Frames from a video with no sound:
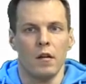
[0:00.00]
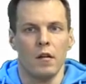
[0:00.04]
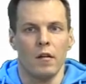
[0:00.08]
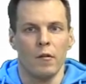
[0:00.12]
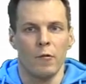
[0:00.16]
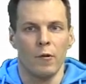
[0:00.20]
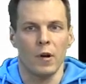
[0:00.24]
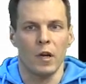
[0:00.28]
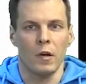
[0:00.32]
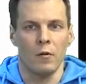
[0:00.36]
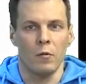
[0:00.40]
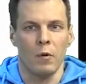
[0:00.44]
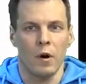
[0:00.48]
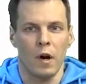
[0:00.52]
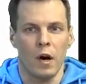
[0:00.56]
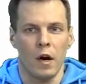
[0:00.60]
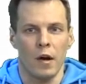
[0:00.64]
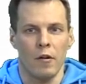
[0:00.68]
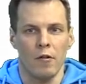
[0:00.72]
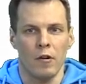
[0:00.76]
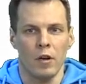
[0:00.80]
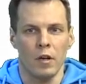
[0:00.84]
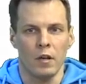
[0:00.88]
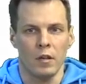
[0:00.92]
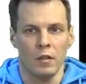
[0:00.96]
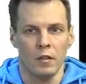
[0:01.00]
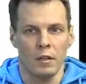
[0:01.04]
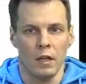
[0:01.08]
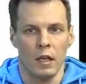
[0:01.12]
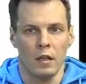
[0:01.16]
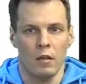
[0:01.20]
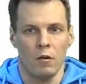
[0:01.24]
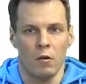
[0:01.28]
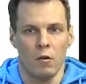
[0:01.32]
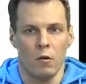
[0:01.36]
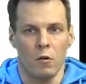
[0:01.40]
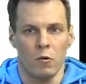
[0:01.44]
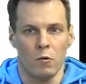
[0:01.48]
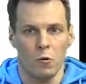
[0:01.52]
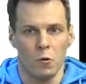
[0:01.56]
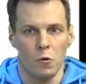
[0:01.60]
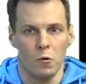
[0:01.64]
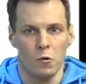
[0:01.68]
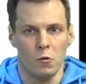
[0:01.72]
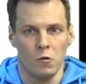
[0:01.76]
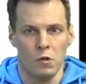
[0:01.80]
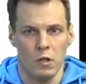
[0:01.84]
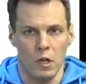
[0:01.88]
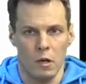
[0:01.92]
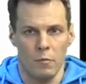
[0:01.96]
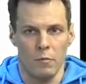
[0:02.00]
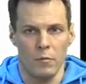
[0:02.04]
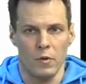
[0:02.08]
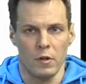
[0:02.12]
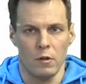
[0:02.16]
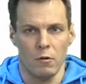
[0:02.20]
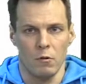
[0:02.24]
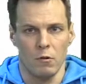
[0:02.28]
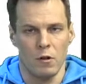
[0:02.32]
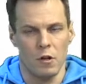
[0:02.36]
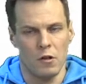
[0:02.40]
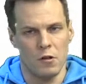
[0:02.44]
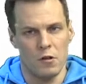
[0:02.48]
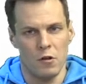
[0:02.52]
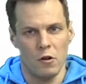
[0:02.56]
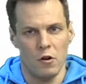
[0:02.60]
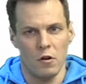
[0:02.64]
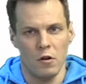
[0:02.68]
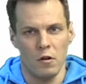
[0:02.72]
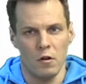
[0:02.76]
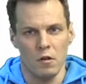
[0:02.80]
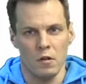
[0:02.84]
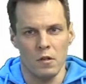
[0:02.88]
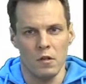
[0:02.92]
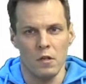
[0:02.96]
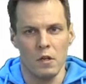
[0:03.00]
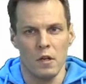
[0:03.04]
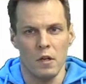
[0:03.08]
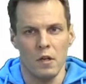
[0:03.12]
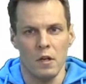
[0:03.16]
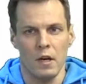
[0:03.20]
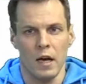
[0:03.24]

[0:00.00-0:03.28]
requiring that the authors who submitted the journals